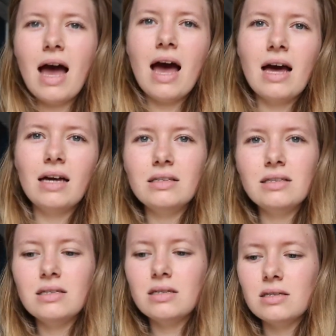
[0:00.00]

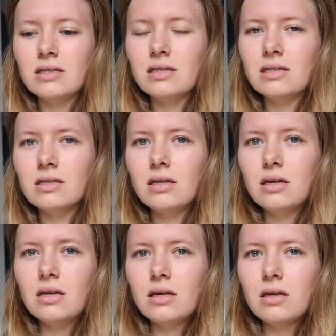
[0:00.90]
And
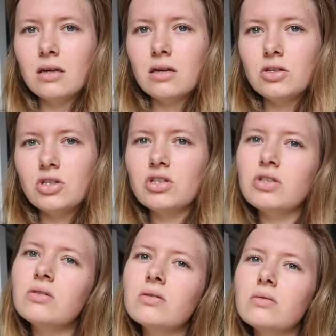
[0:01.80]

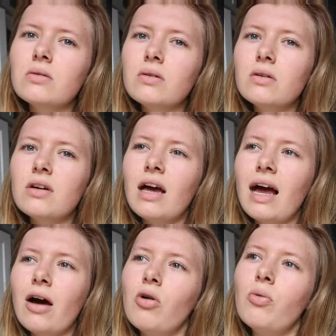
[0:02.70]
just
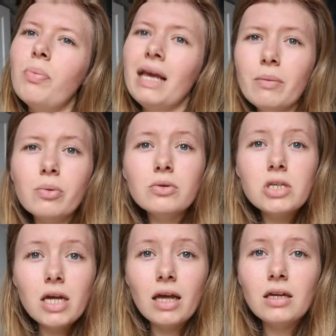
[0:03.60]
how people
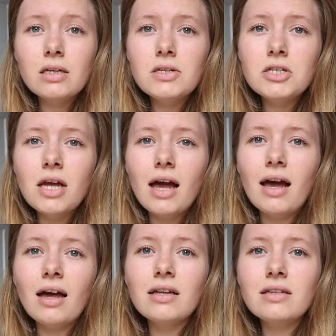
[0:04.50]
change
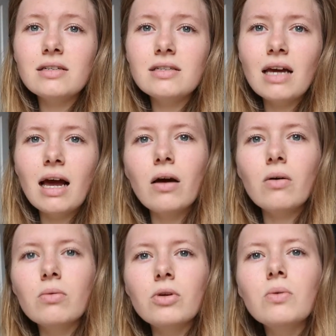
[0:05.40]
and
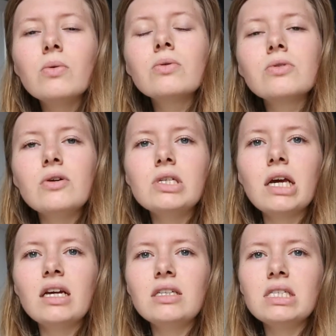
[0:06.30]
how you also
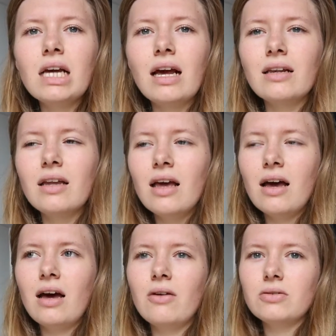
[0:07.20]
change, and
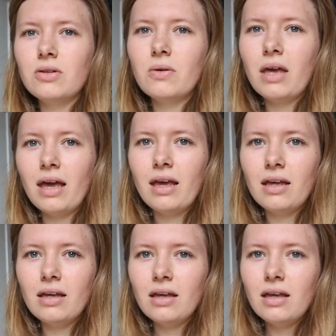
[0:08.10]
how it's
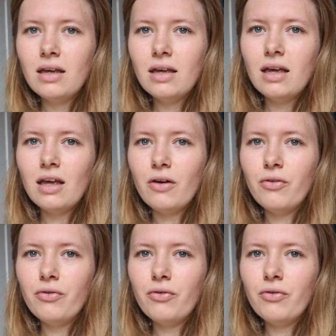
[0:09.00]
okay if